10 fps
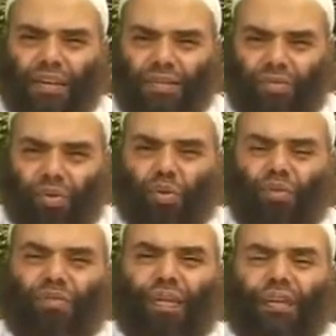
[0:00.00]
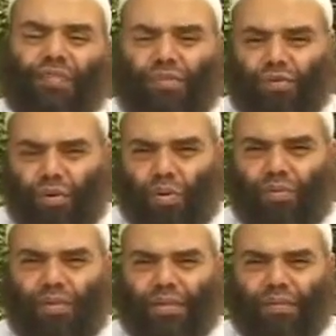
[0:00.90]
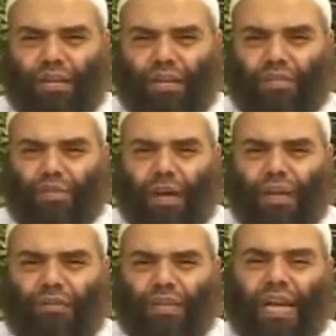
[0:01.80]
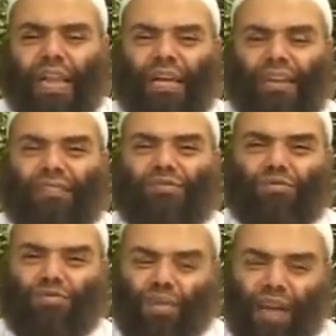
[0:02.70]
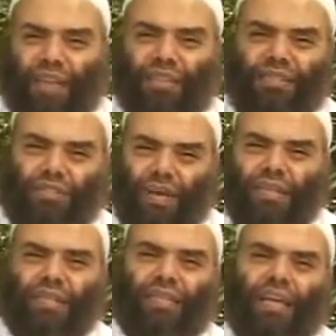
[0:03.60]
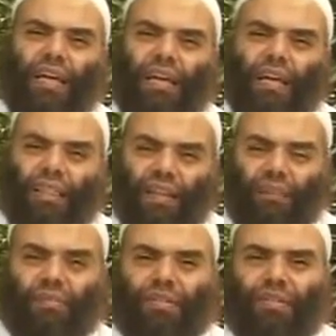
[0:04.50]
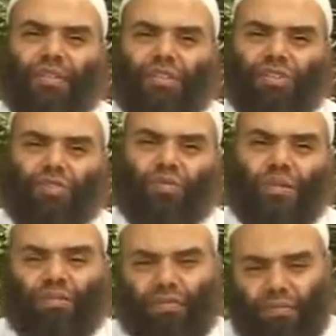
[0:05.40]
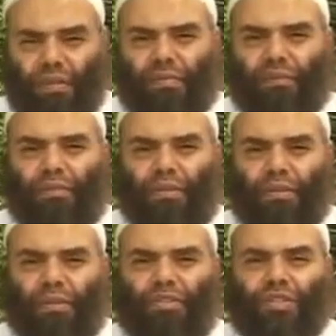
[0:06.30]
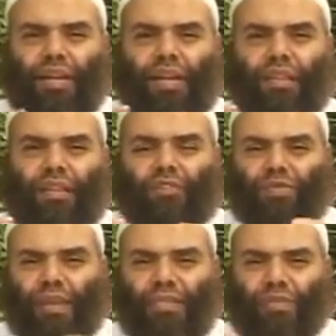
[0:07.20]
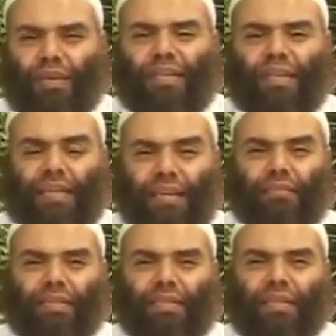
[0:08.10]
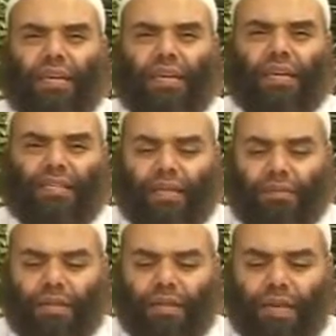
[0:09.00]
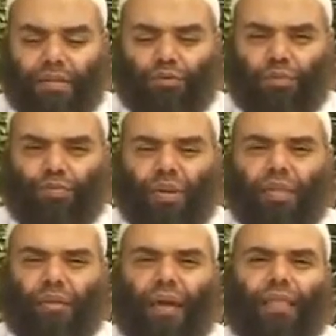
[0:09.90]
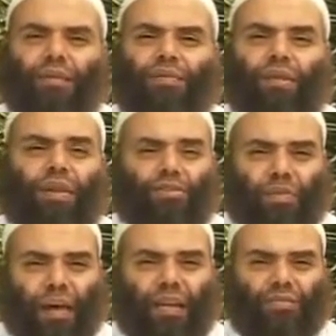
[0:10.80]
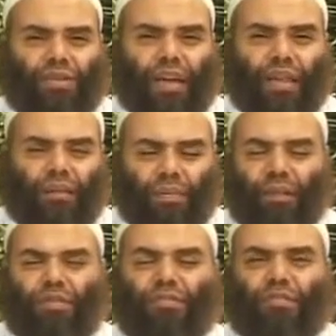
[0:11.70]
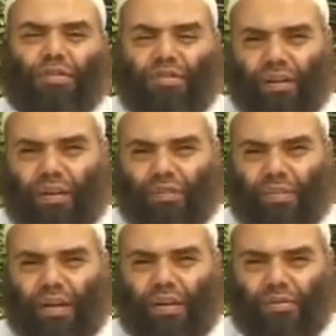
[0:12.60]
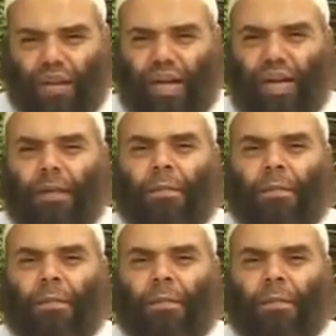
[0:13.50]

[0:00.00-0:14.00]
to hold fast to the orders of Allah subhanahu wa ta'ala and not to transgress the limit. So we need to remember very much that transgressing the limits, it's something that would bring the wrath of Allah subhanahu wa ta'ala, the punishments of Allah subhanahu wa ta'ala,